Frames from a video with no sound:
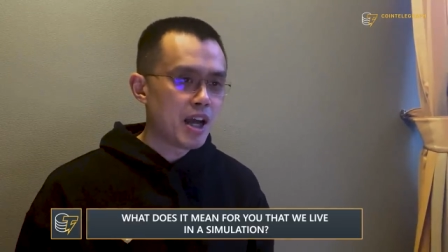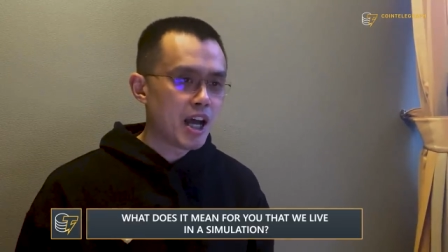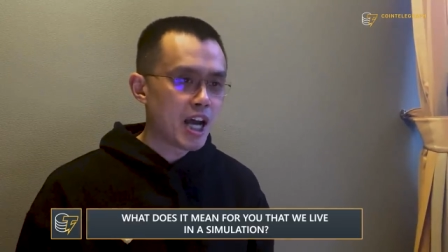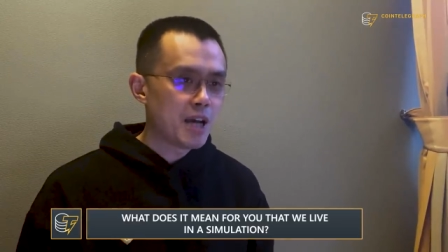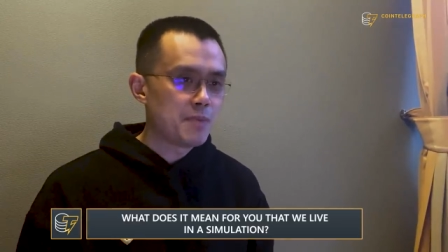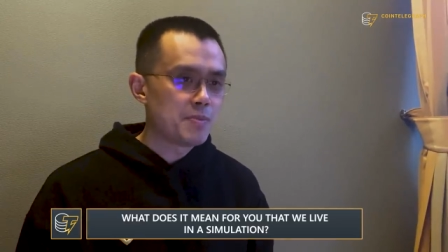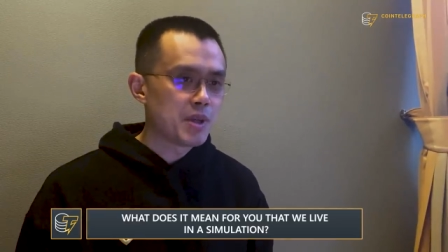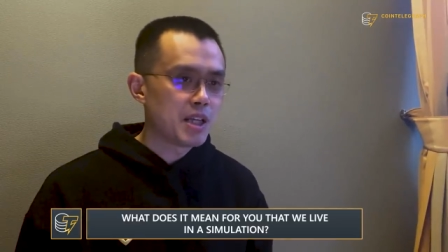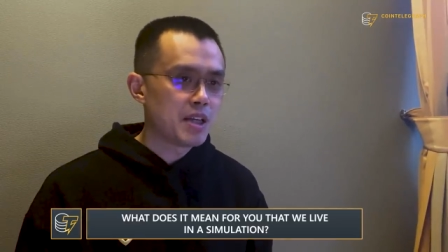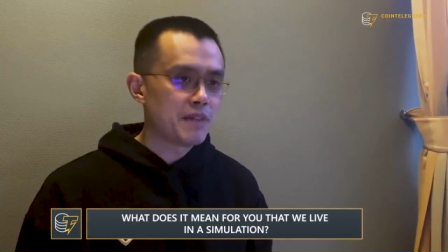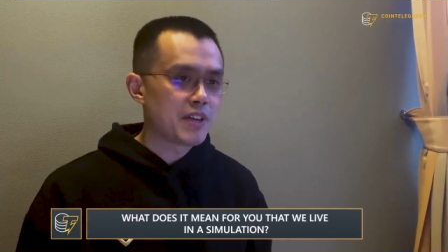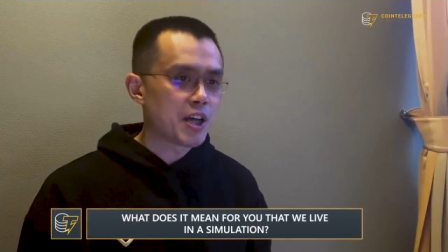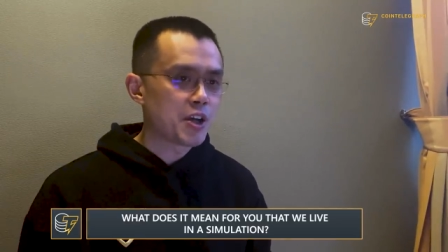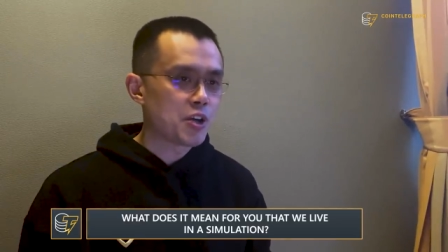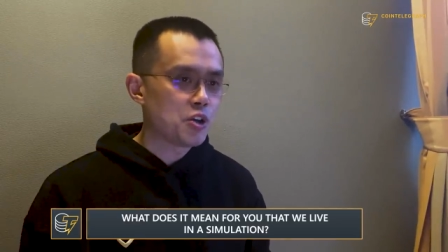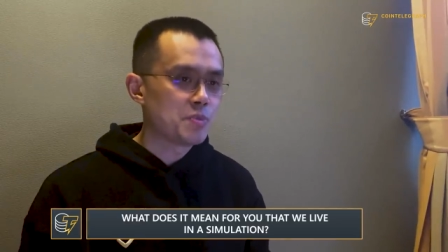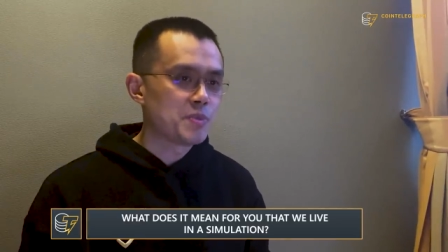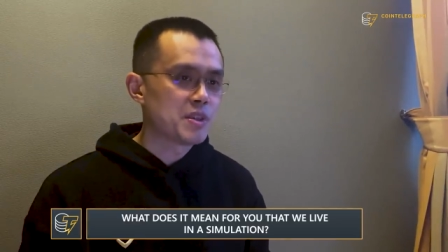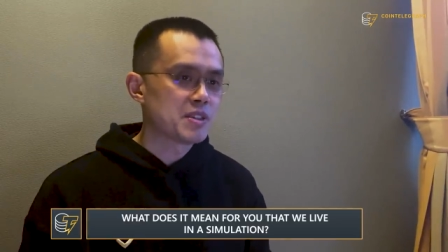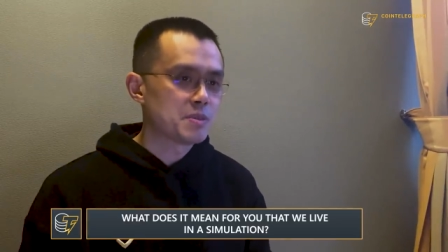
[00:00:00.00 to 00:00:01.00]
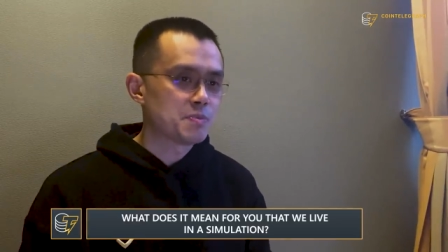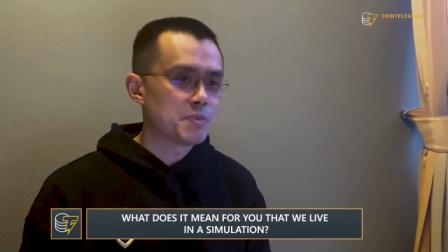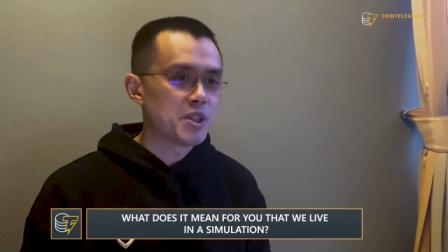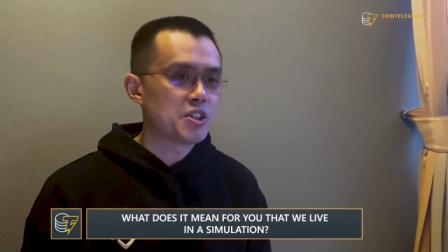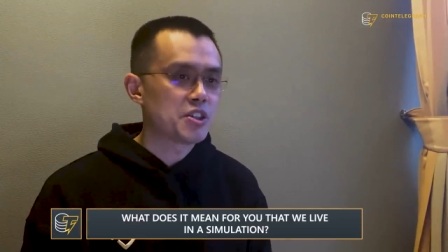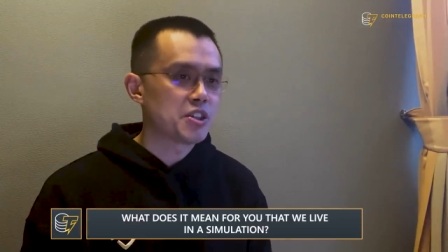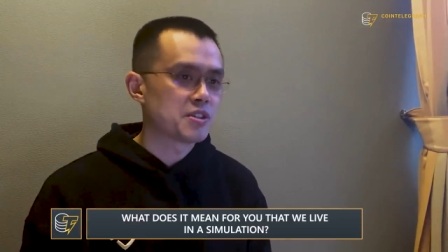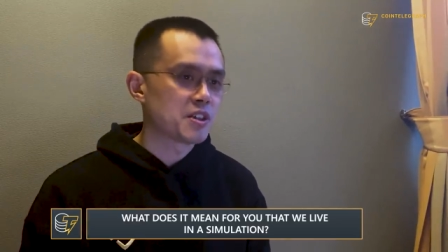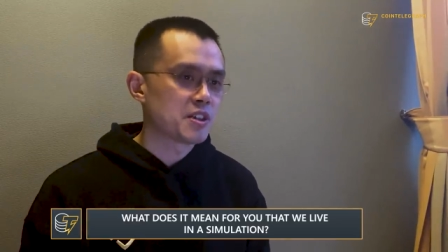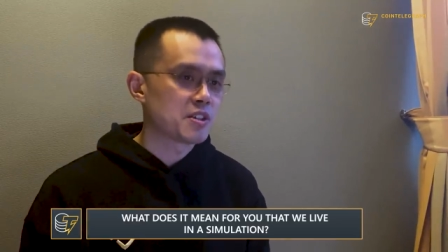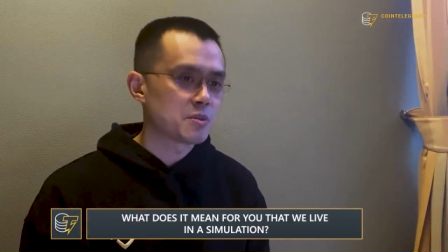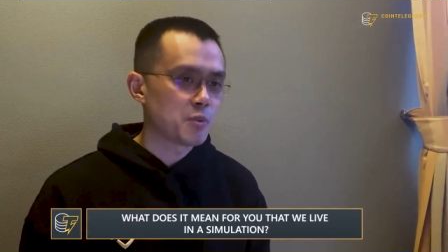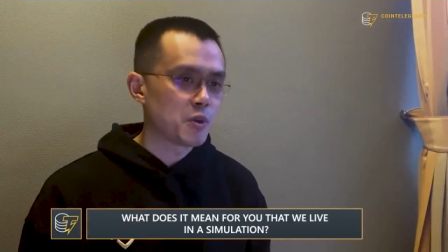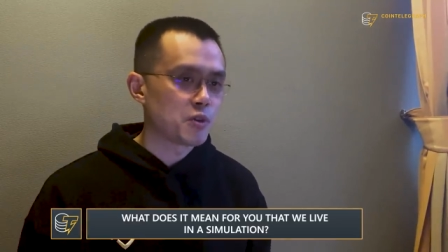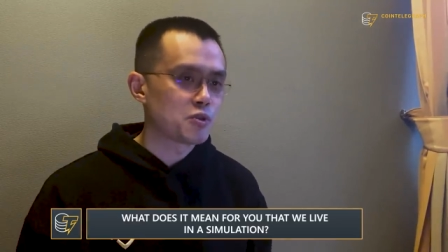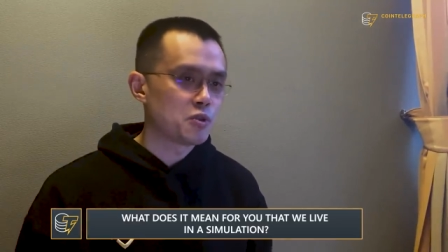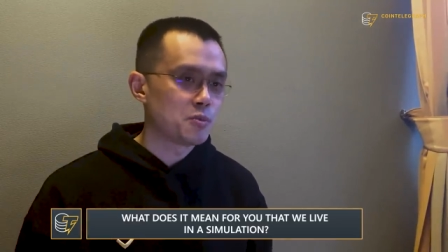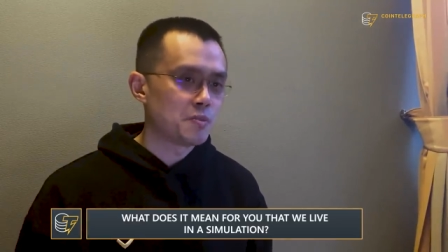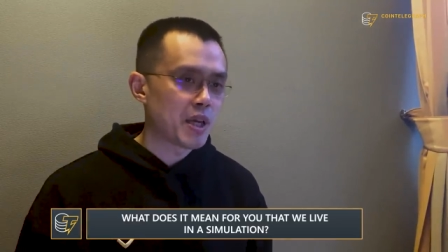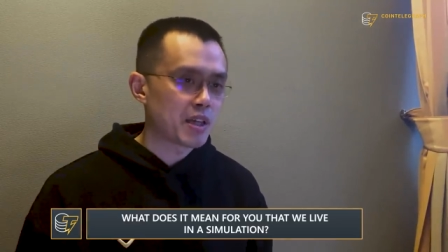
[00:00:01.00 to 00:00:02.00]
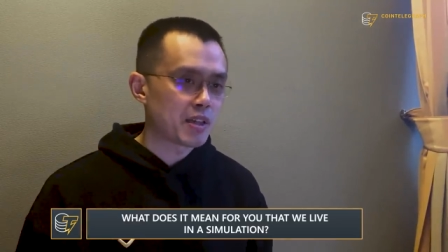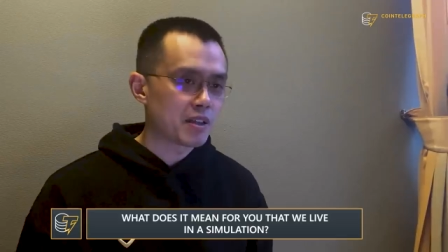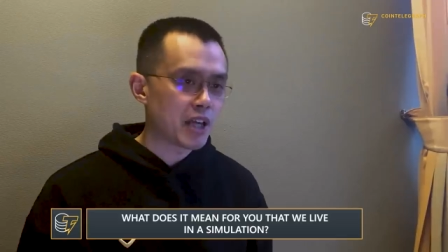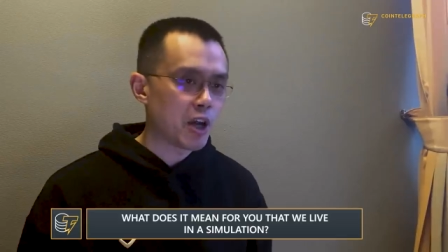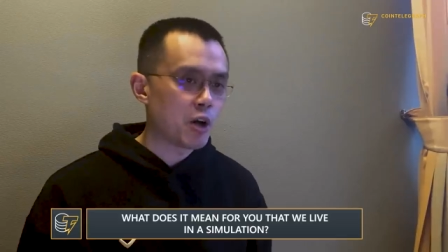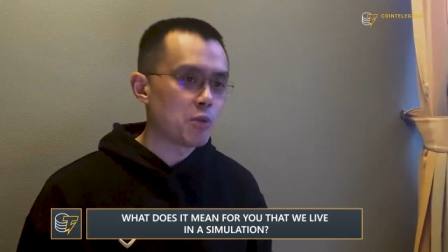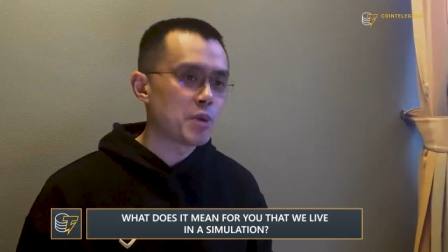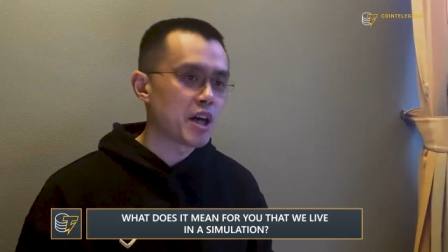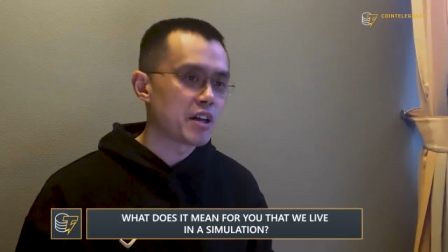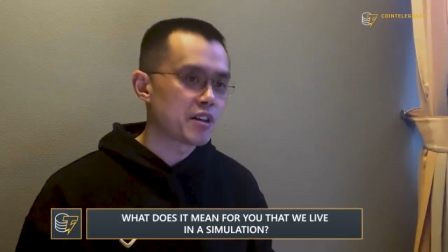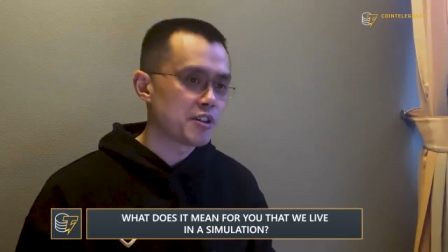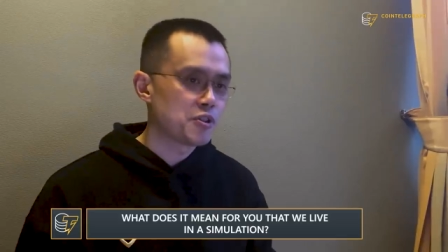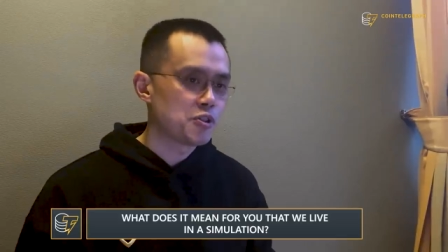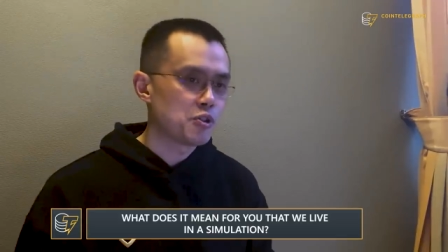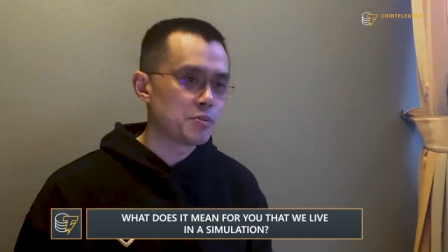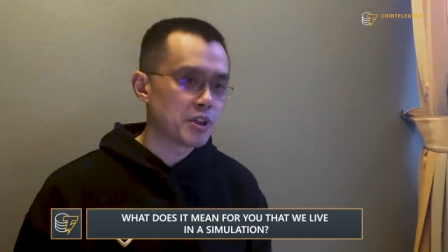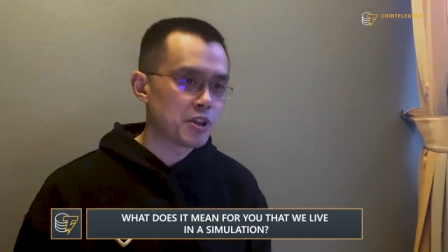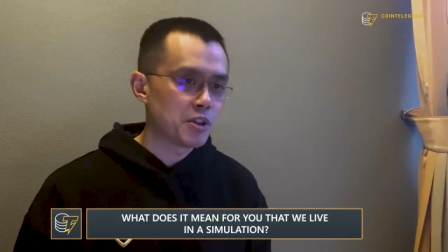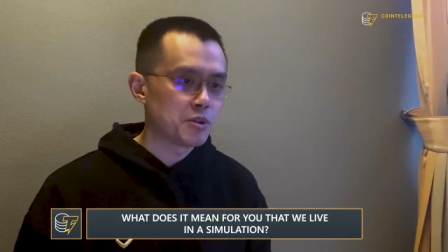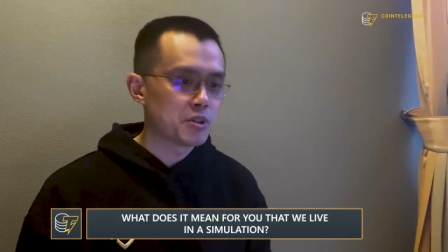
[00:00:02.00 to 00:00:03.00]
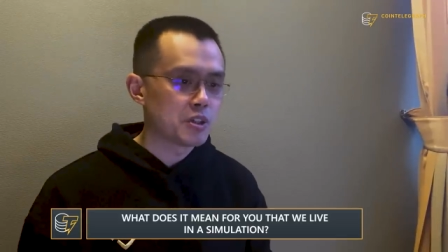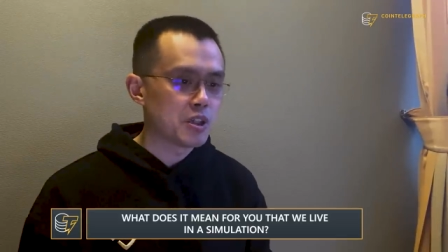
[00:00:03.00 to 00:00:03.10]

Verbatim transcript: I believe that human species are supposed to make help other human.